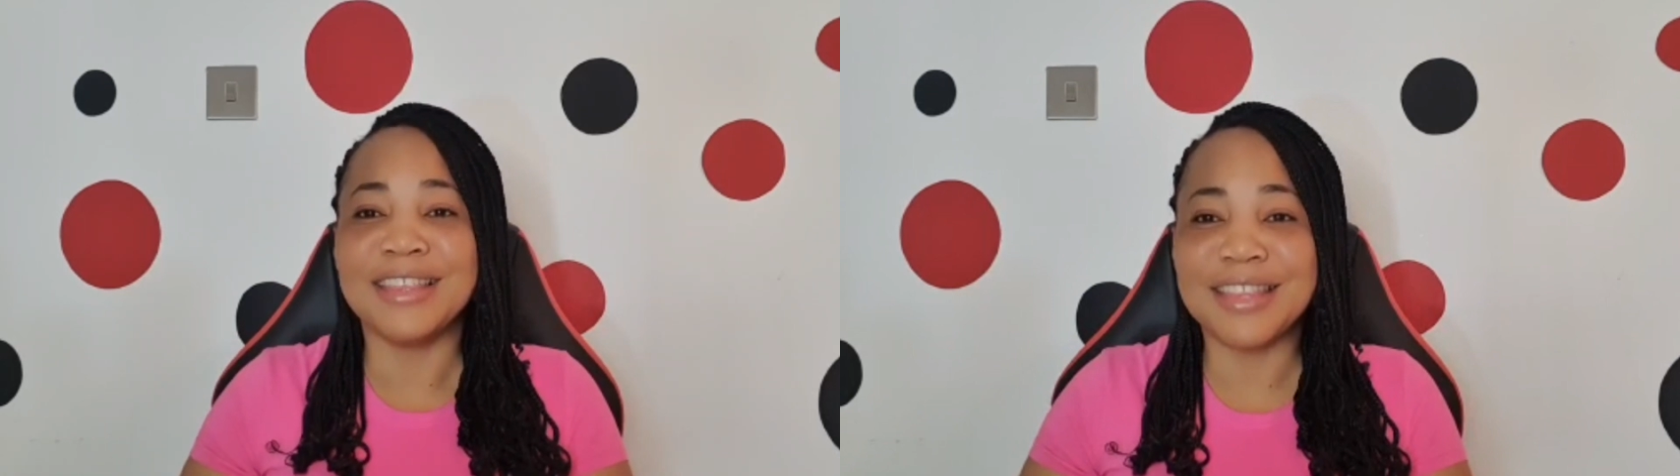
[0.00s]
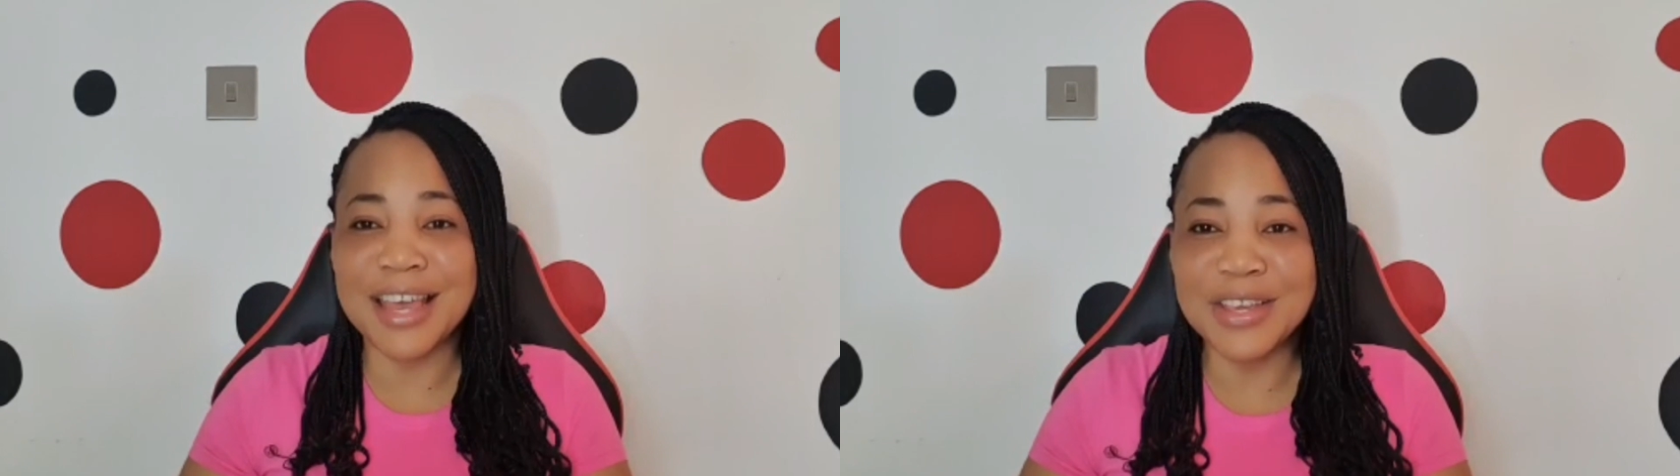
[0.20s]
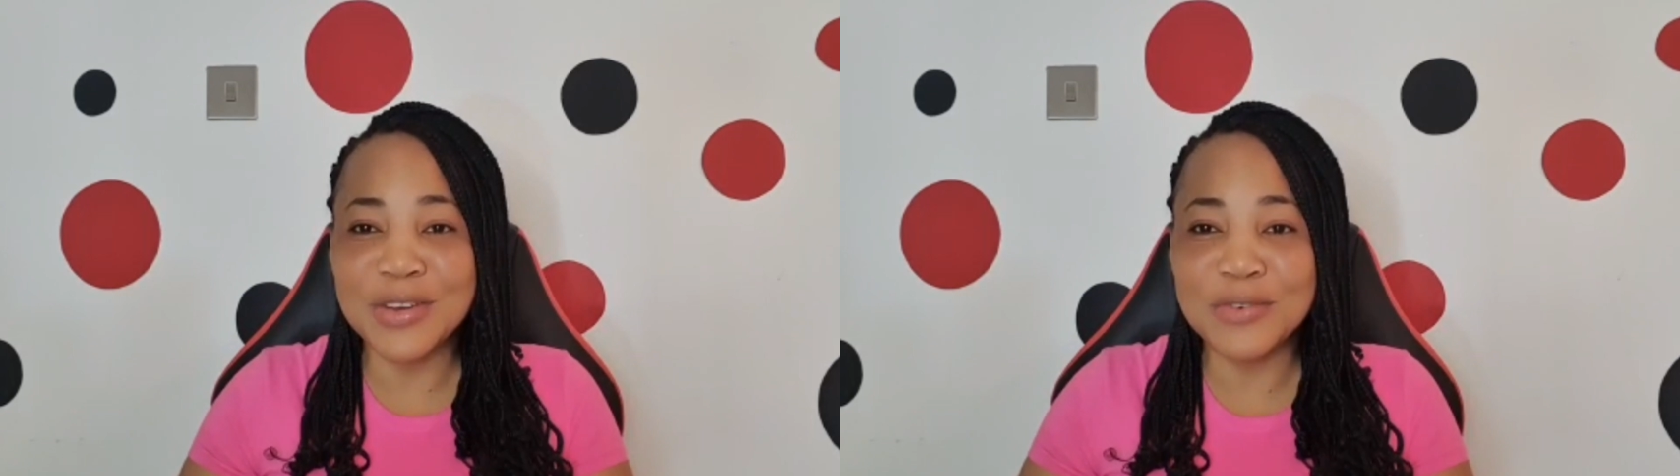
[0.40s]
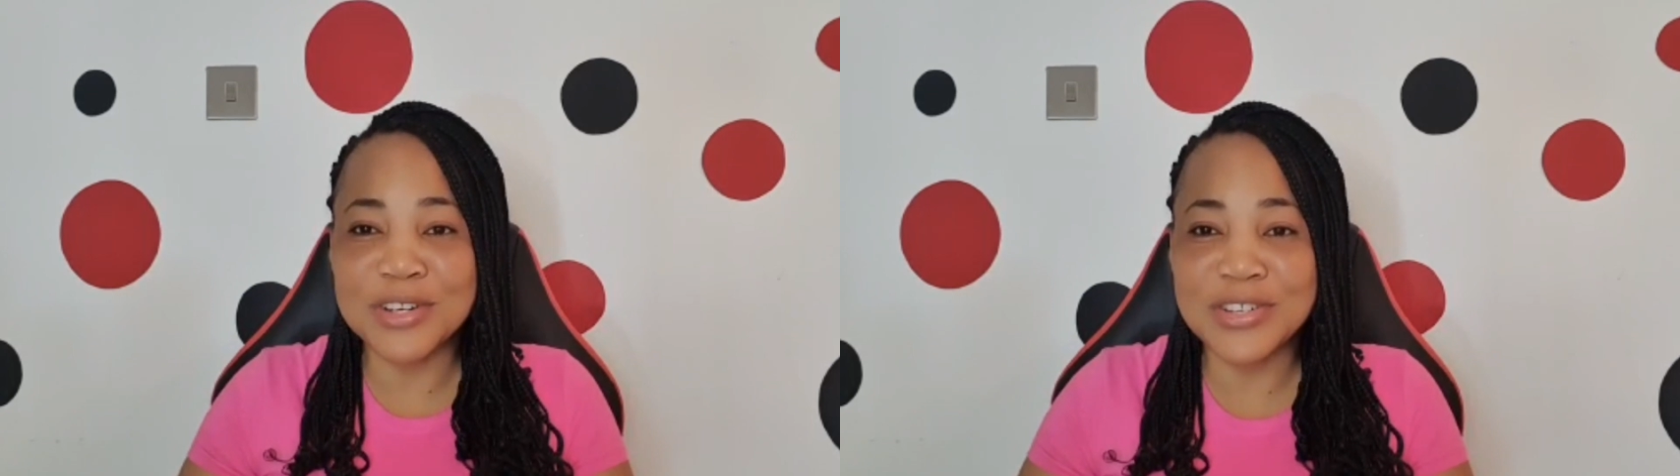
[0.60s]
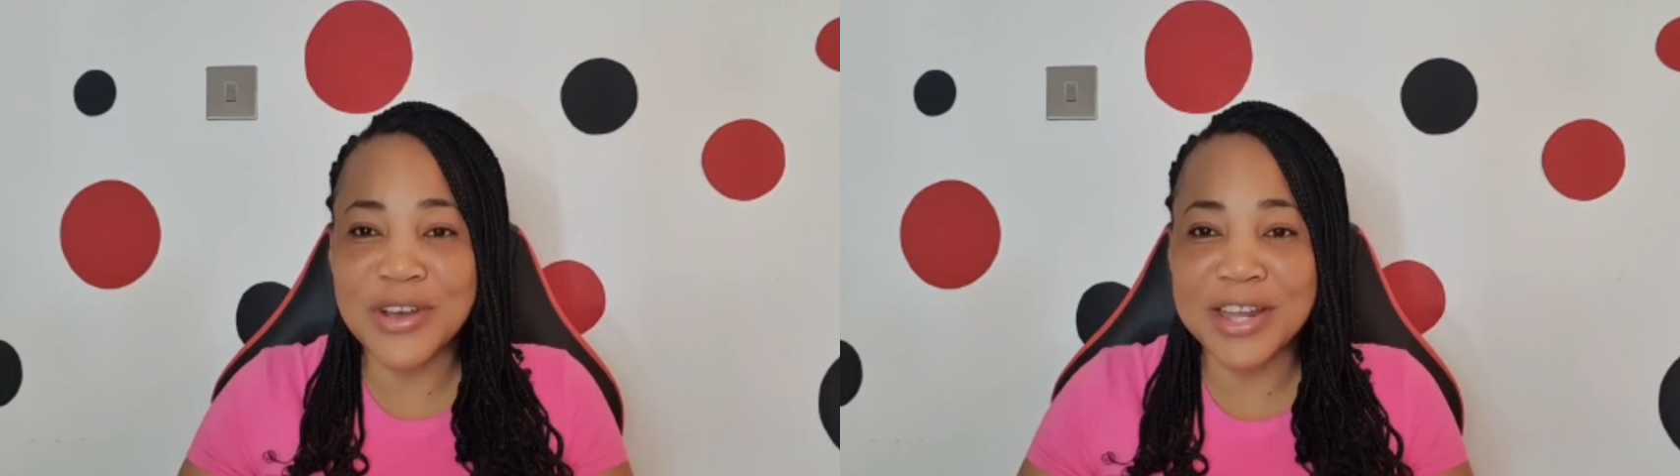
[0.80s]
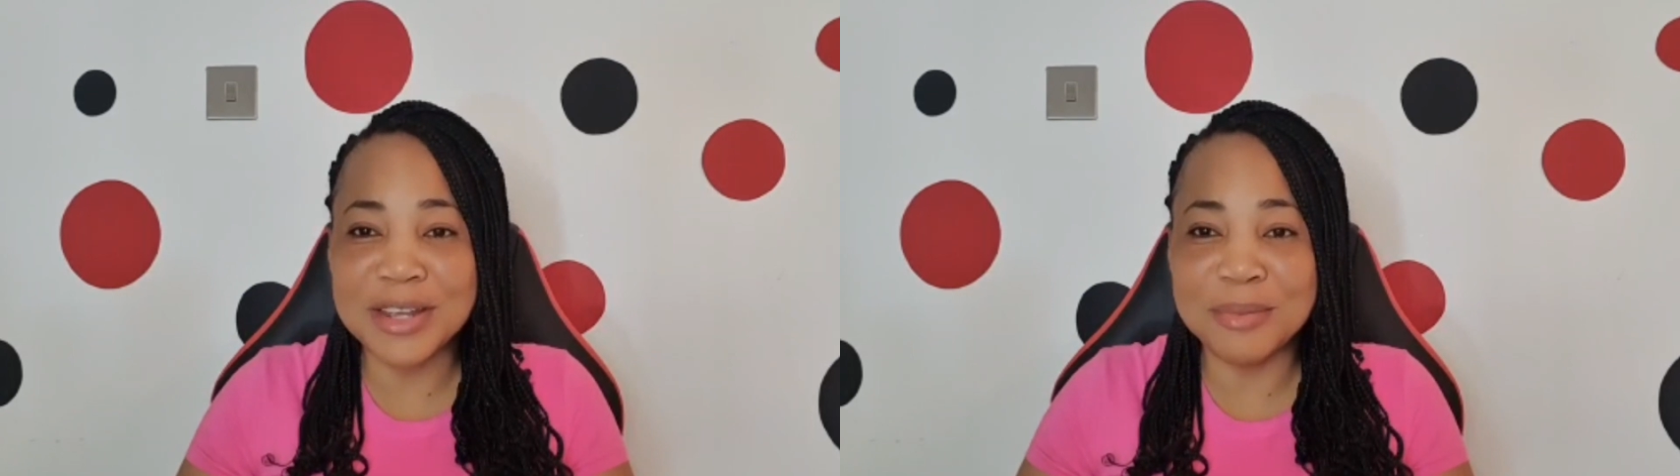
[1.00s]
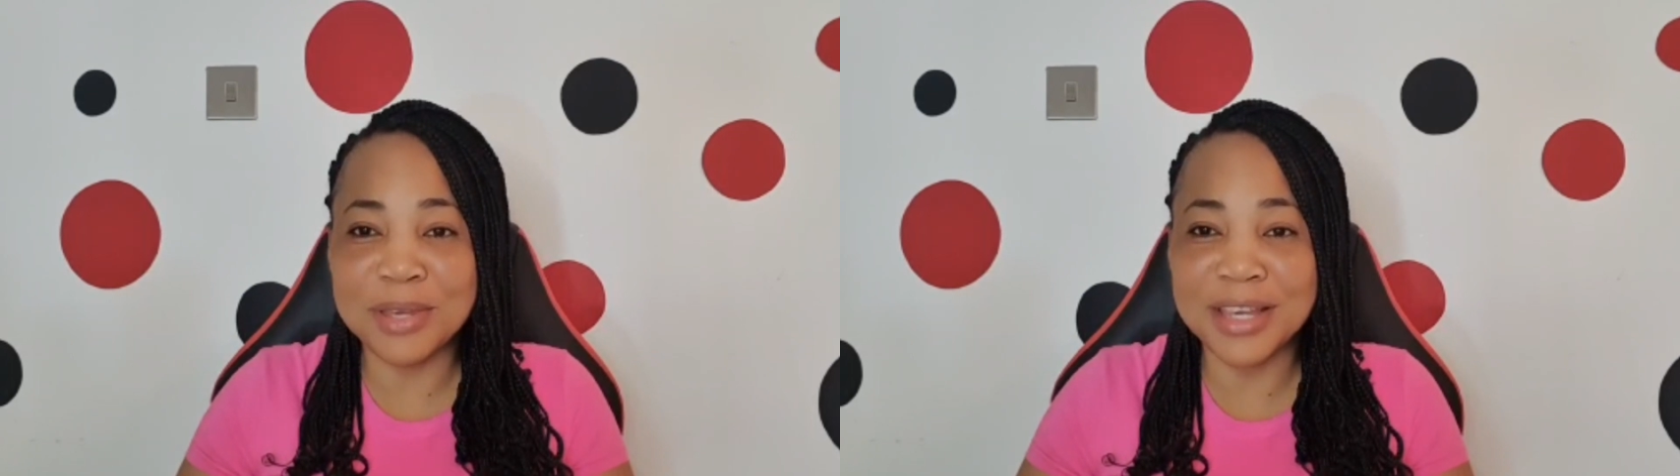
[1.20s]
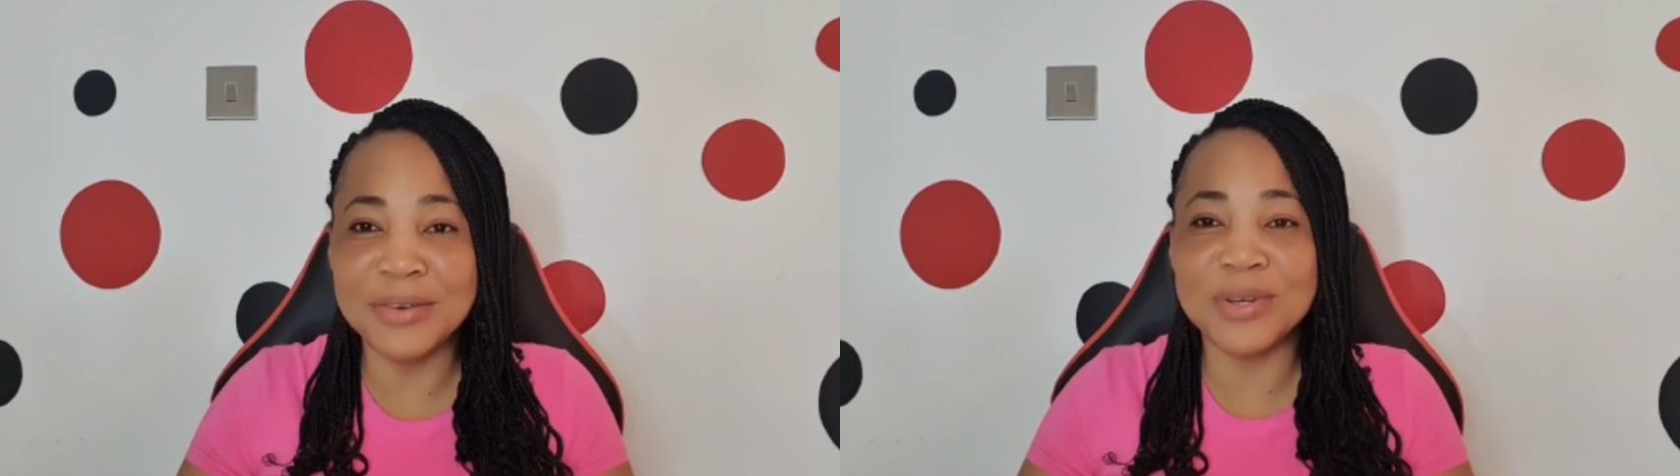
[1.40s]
Thank you for joining me